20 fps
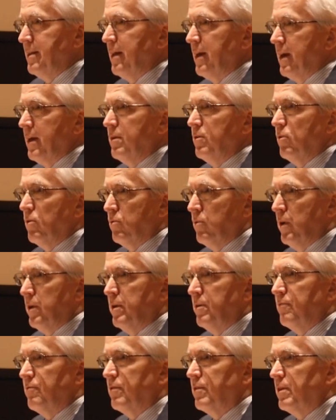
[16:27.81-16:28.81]
that who are
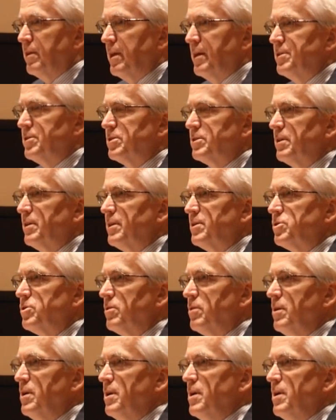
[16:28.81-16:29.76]
running for the legislature.